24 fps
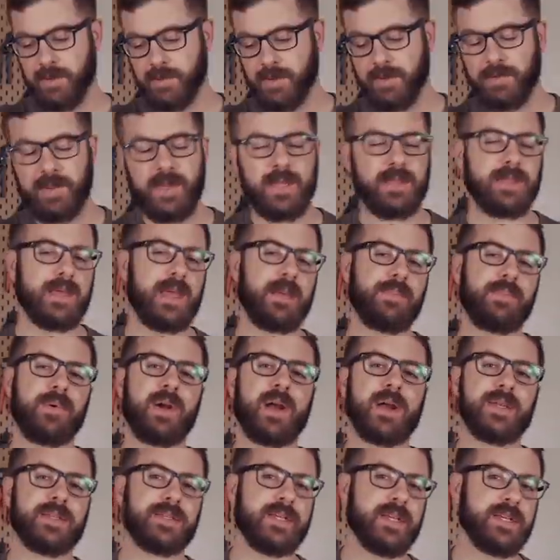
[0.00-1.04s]
they'll repeat that
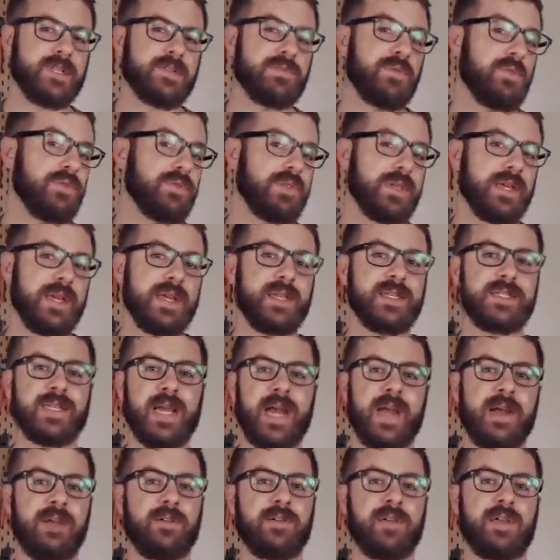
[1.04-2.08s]
process for the
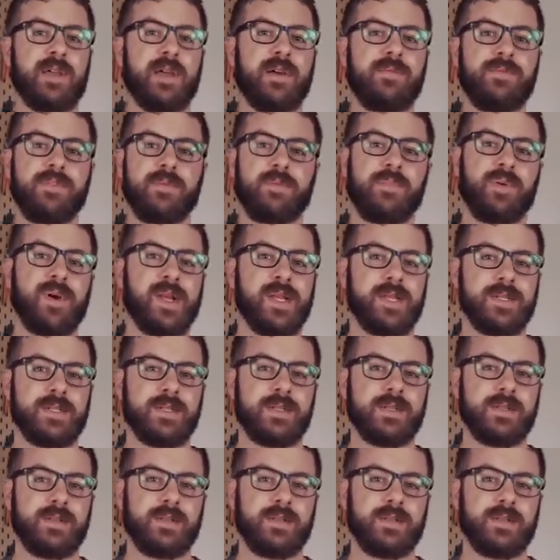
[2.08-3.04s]
entirety of the print.